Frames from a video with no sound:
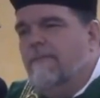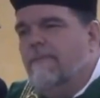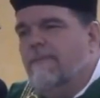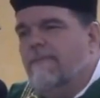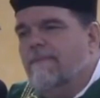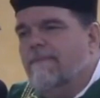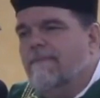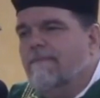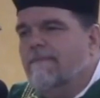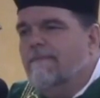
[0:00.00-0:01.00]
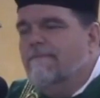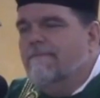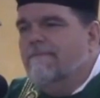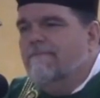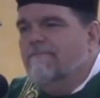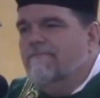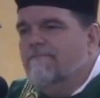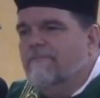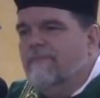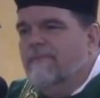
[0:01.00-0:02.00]

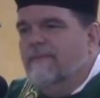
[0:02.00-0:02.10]
(silence)